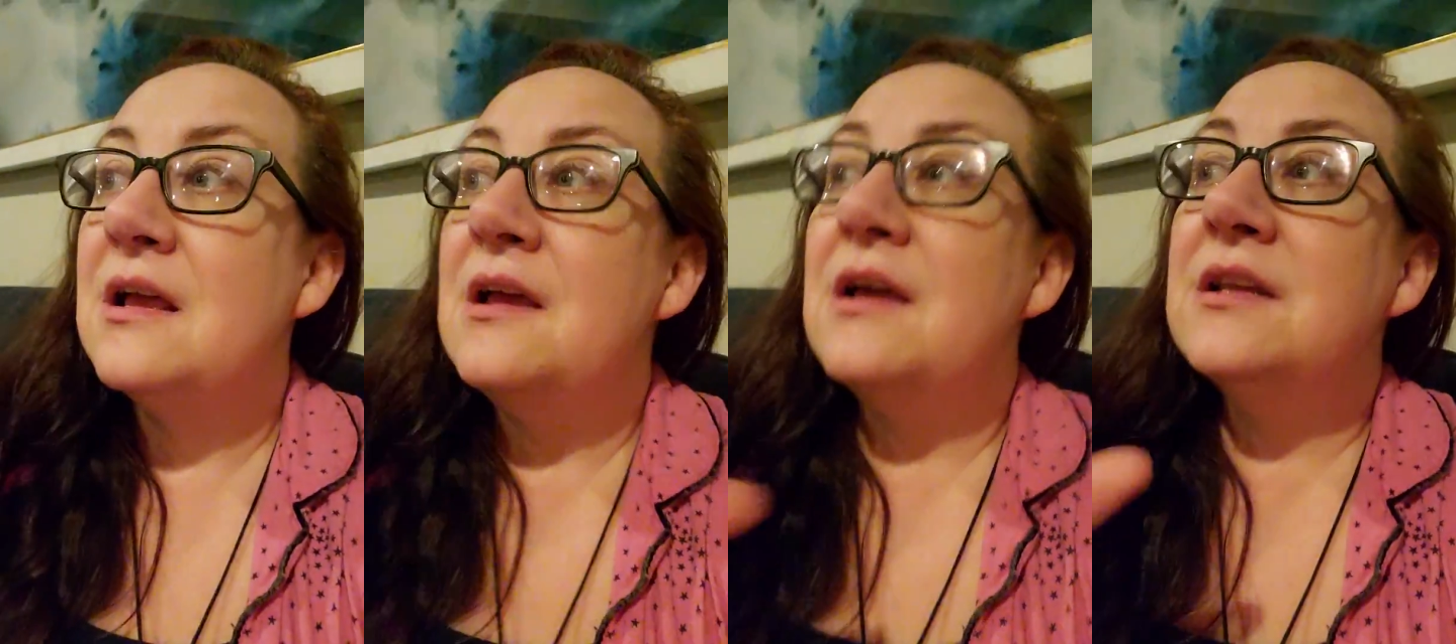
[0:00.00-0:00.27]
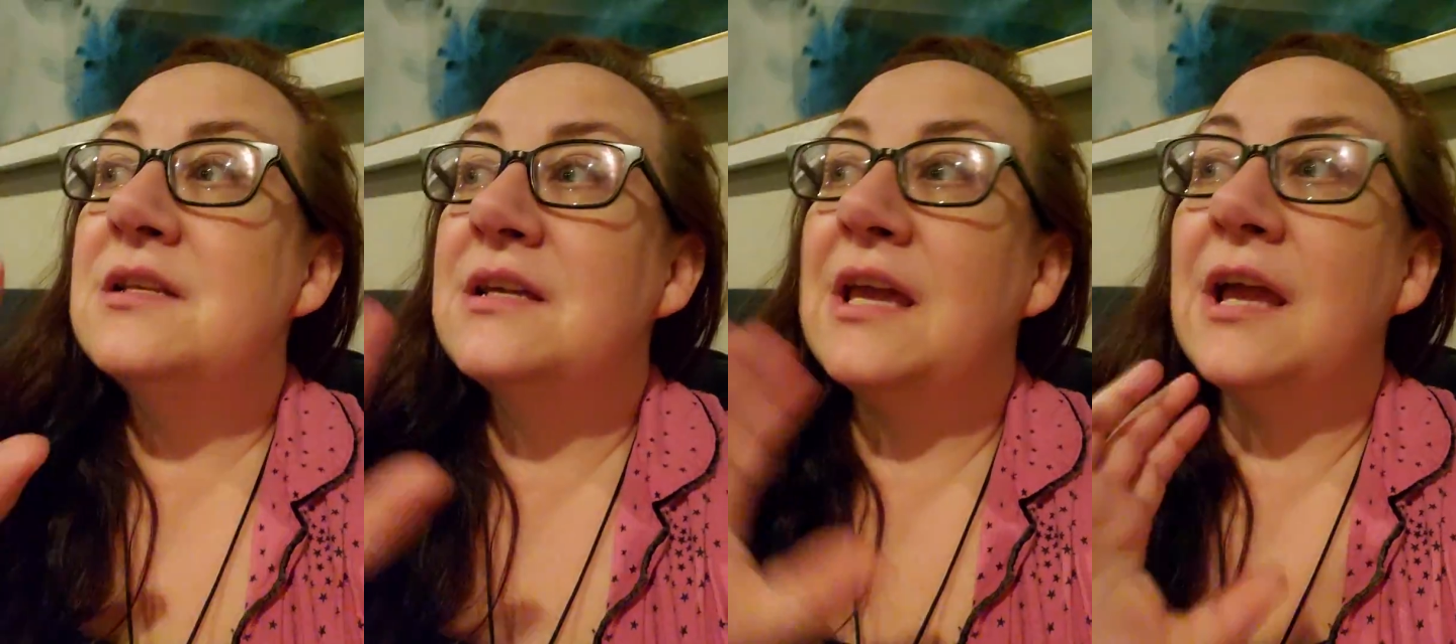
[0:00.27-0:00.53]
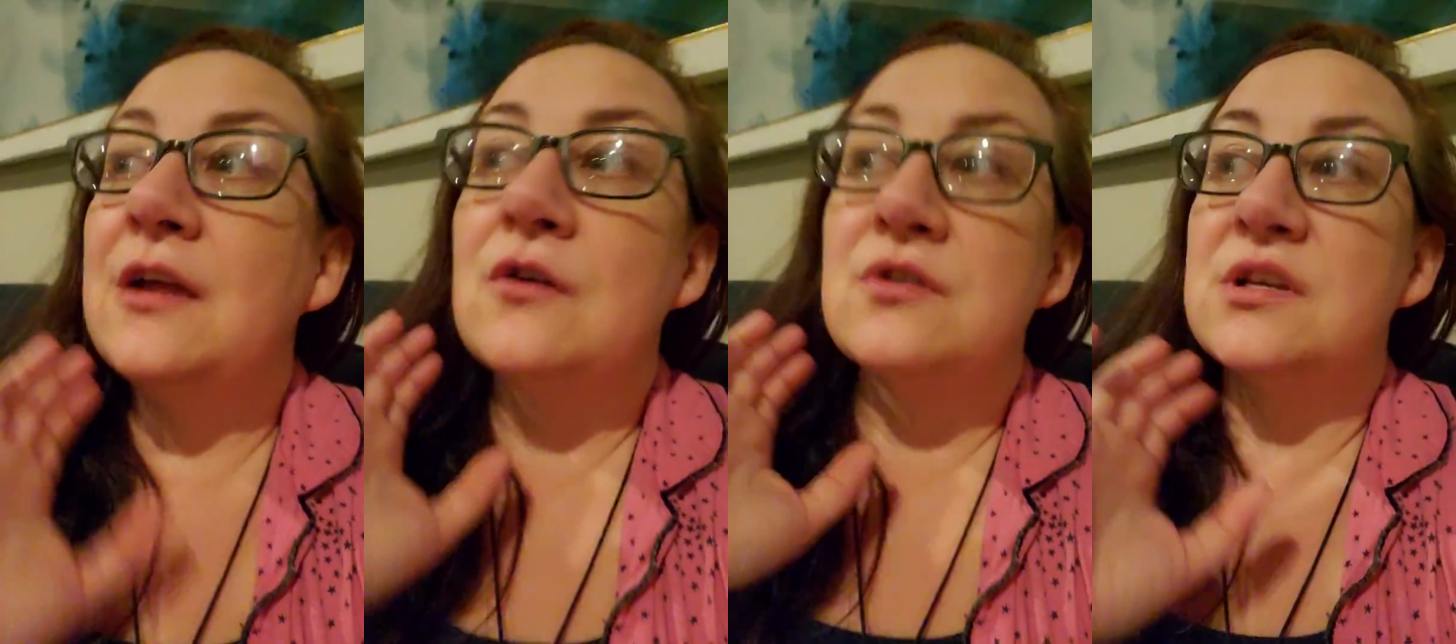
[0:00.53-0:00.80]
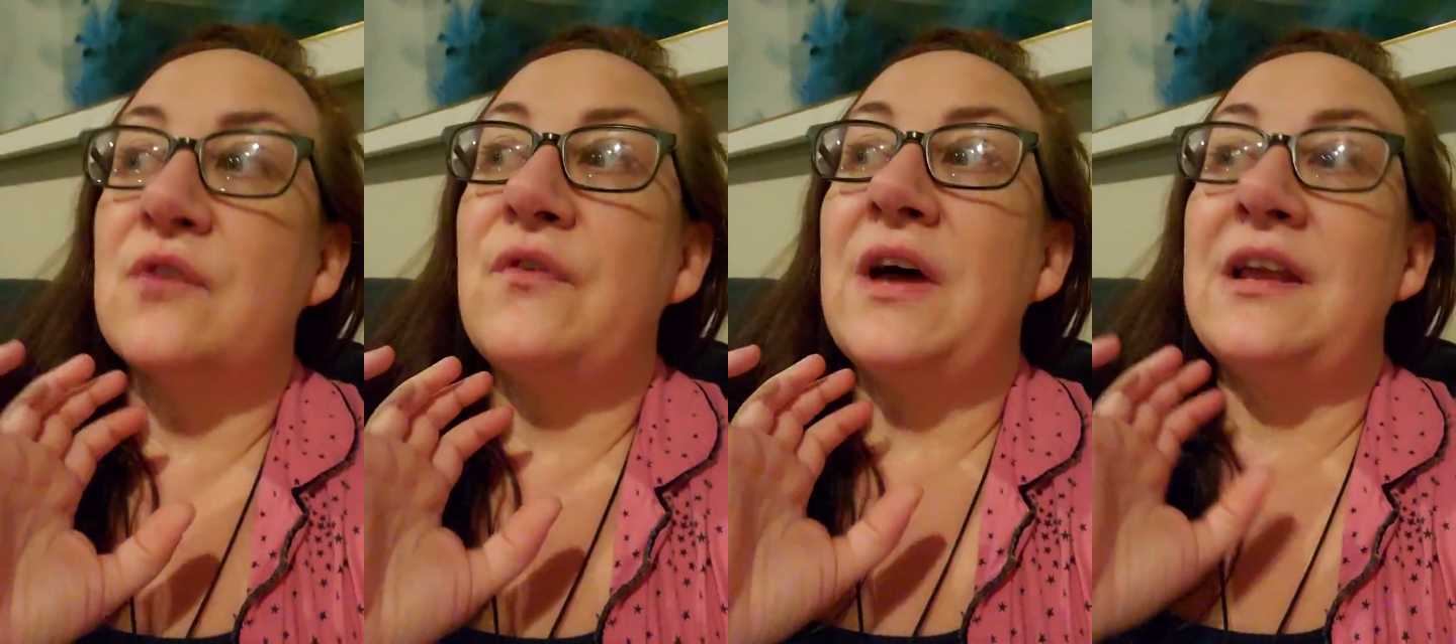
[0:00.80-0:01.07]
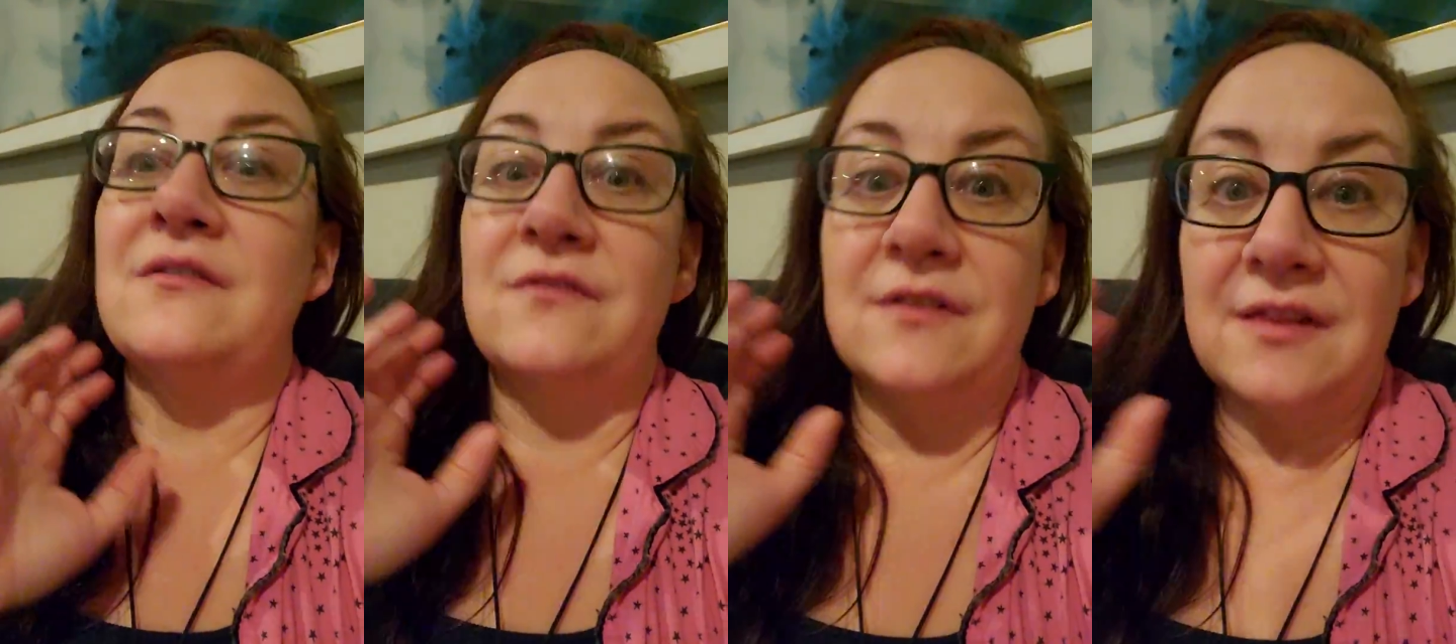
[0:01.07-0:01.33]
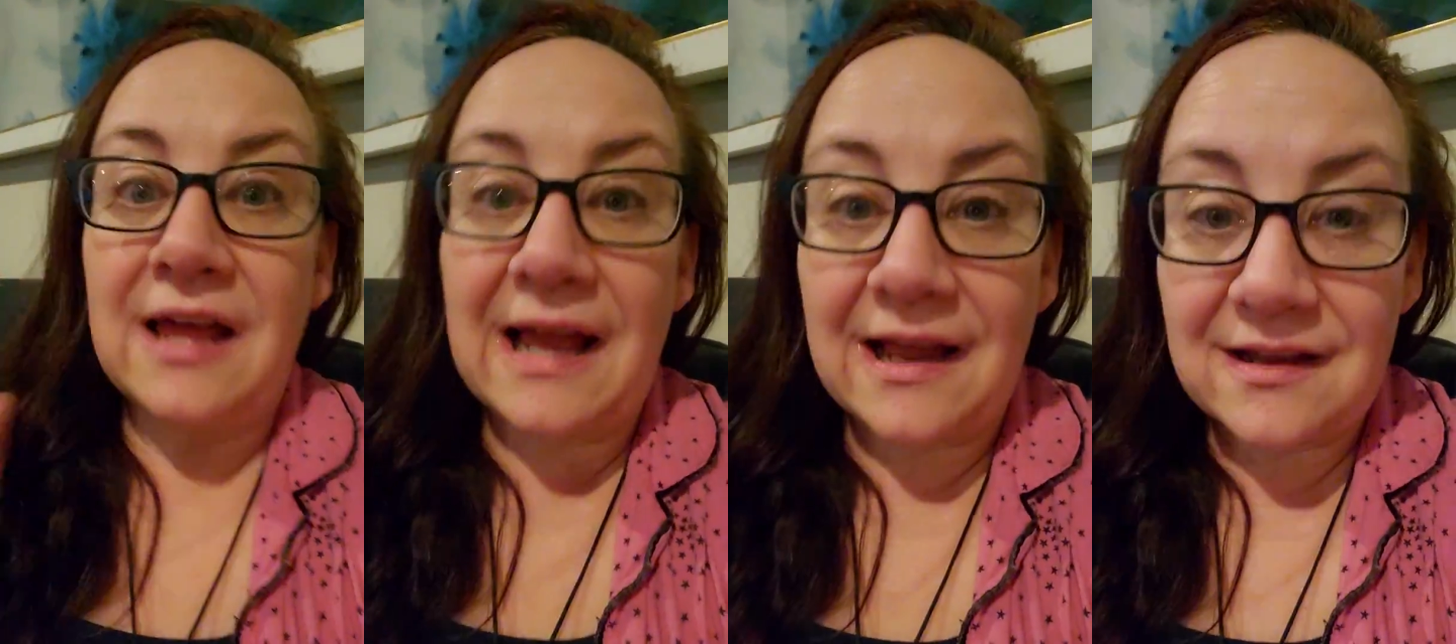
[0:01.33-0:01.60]
to get yourself out of a
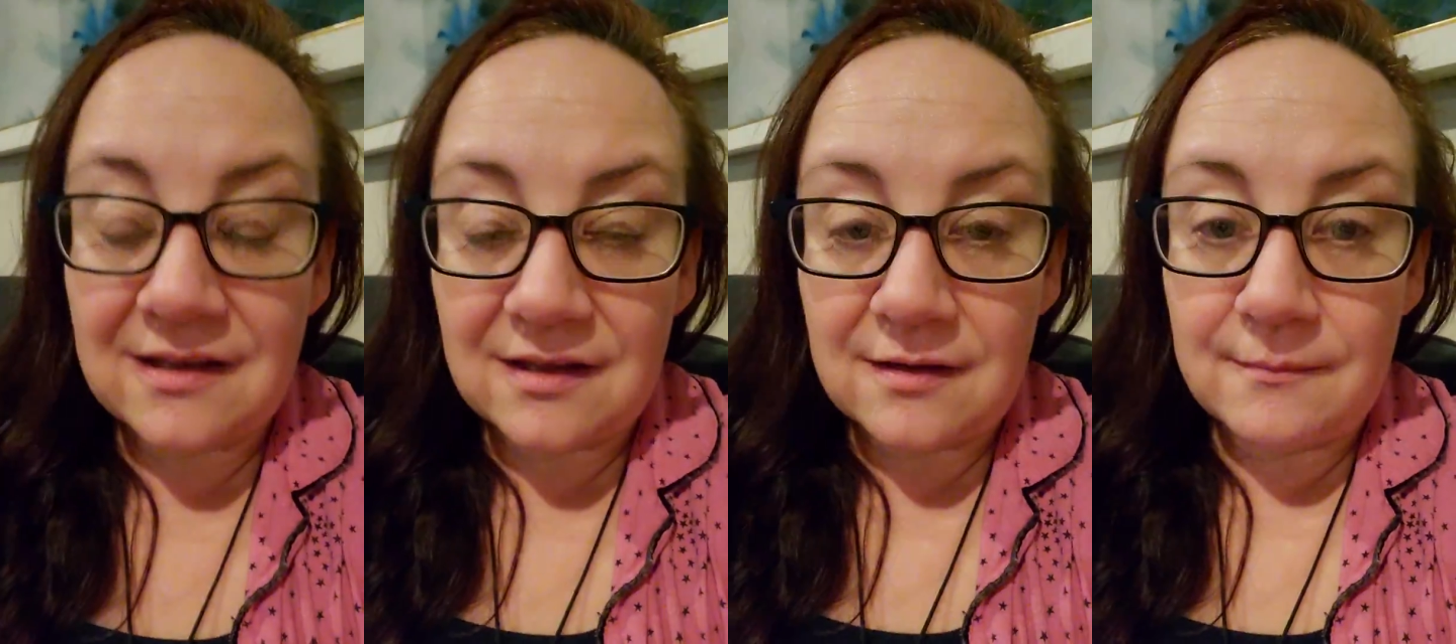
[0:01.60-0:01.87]
lack